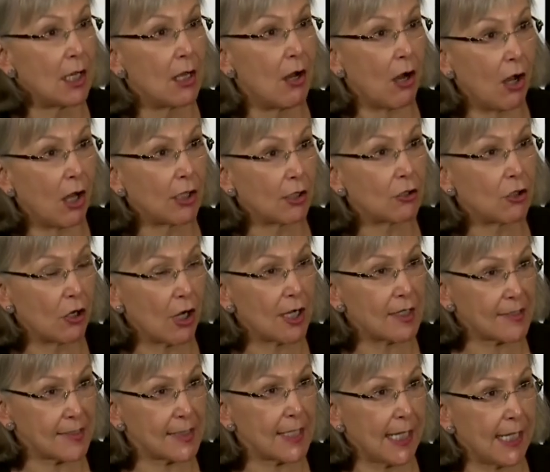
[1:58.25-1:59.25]
all
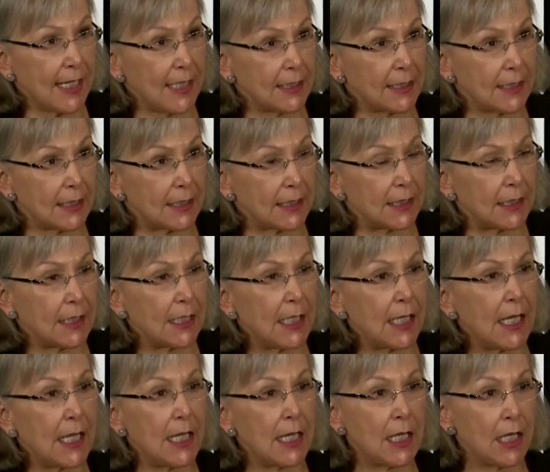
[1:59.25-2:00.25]
across Canada.
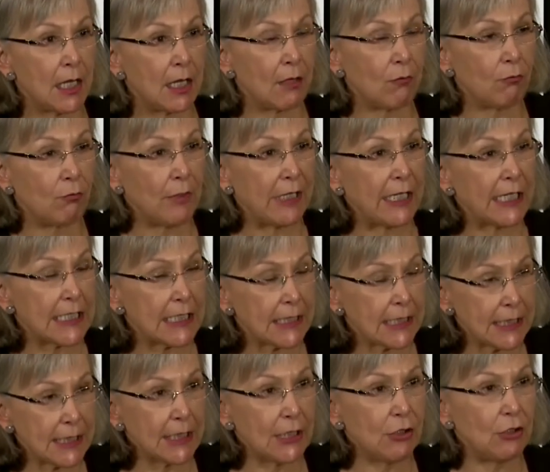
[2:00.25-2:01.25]
Uh, we
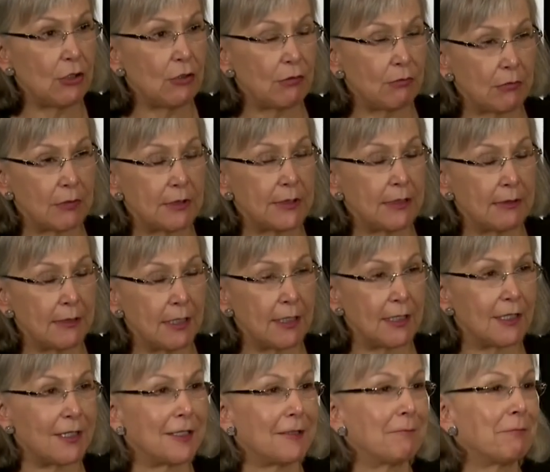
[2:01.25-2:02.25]
continue
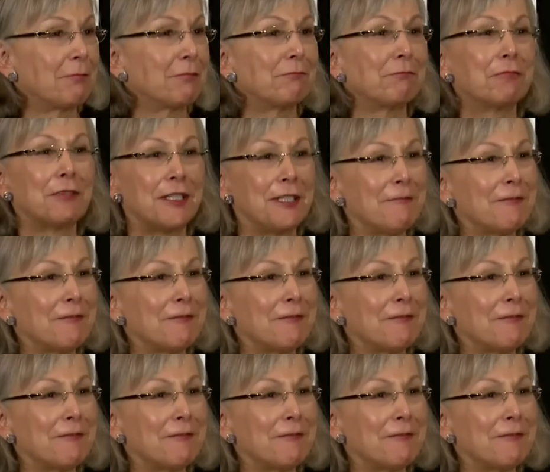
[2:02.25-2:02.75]
uh, pretty